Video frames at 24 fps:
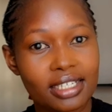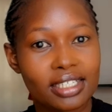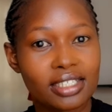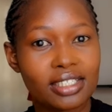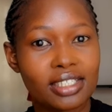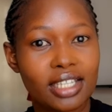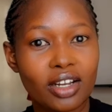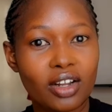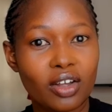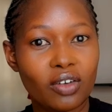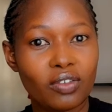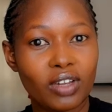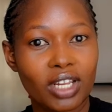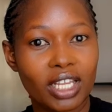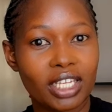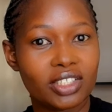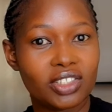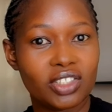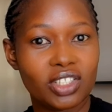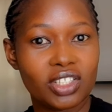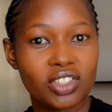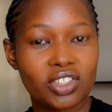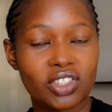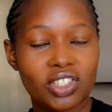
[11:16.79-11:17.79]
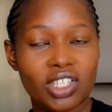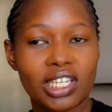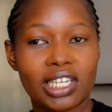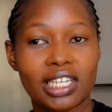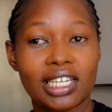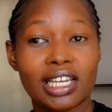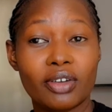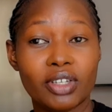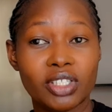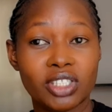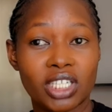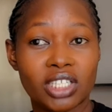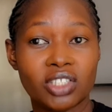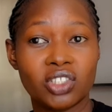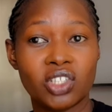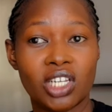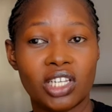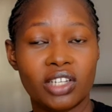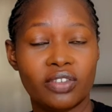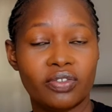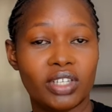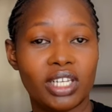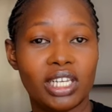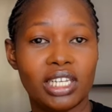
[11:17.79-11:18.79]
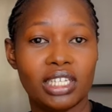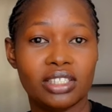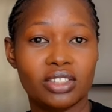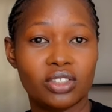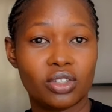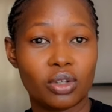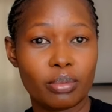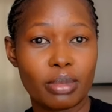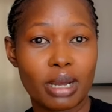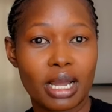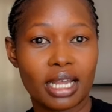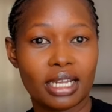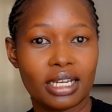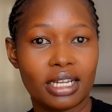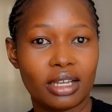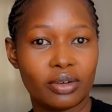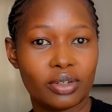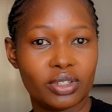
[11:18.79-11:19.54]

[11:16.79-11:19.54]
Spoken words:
instead of like just chilling, I was actually feeling so bad.